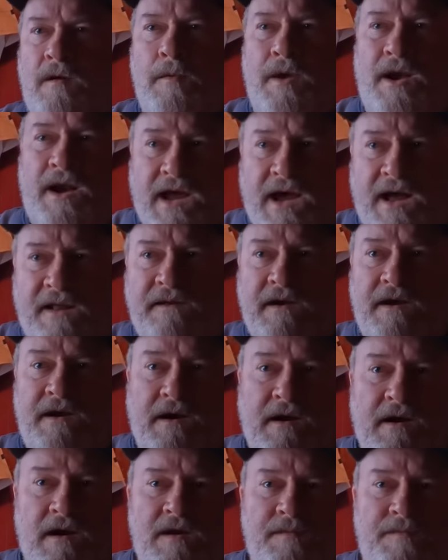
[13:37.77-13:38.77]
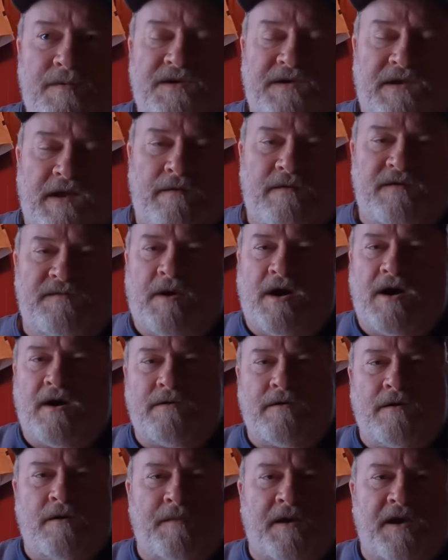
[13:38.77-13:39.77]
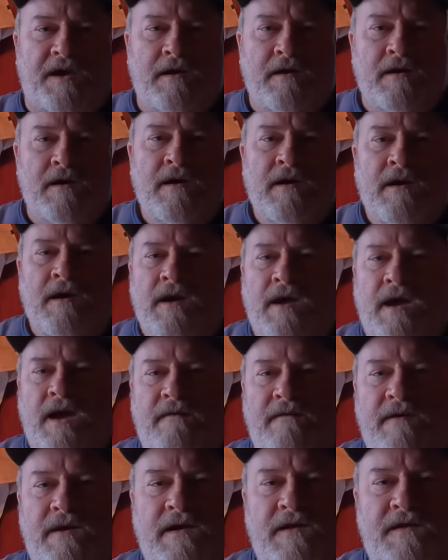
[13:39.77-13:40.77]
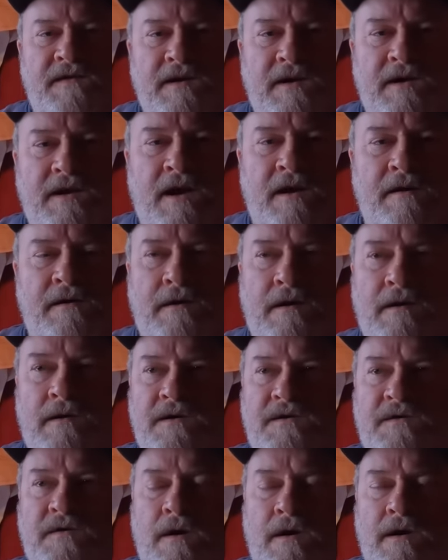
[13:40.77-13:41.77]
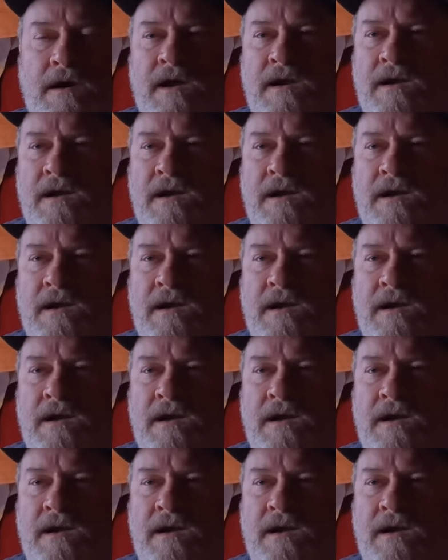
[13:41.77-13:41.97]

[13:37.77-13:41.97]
but I got that accomplished. That was bothering me having that sitting out there in the truck.